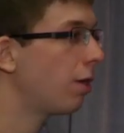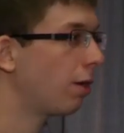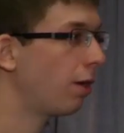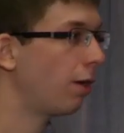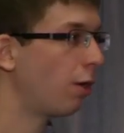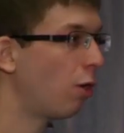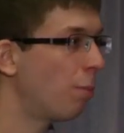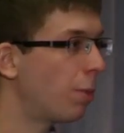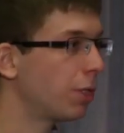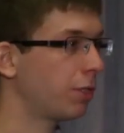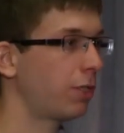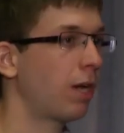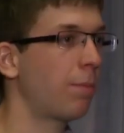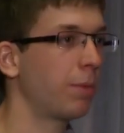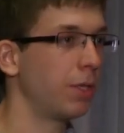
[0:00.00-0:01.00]

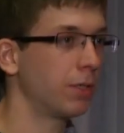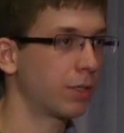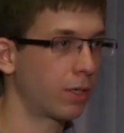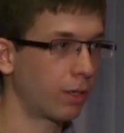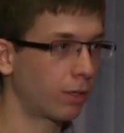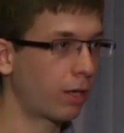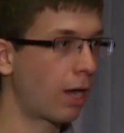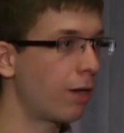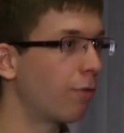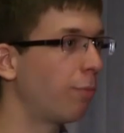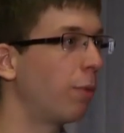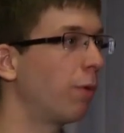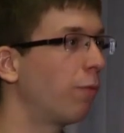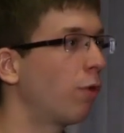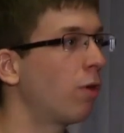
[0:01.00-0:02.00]
opens up this kind
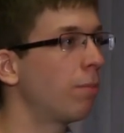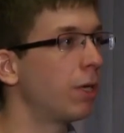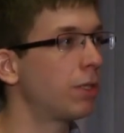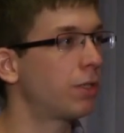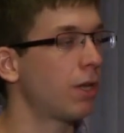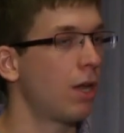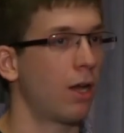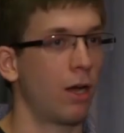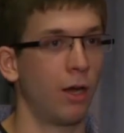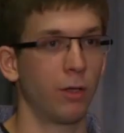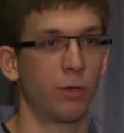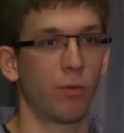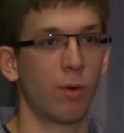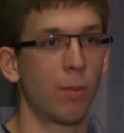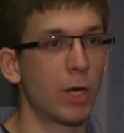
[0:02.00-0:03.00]
of performance
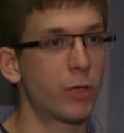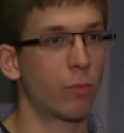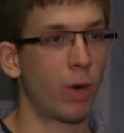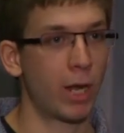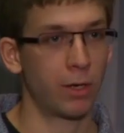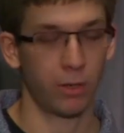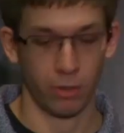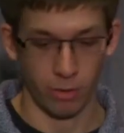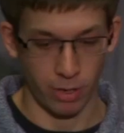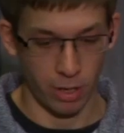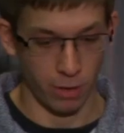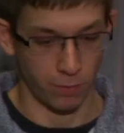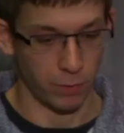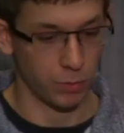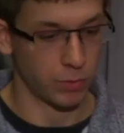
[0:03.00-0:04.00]
to a much wider
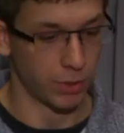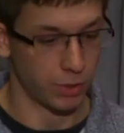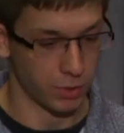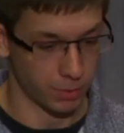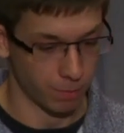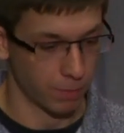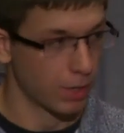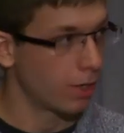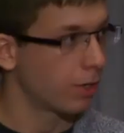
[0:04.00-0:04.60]
array of users.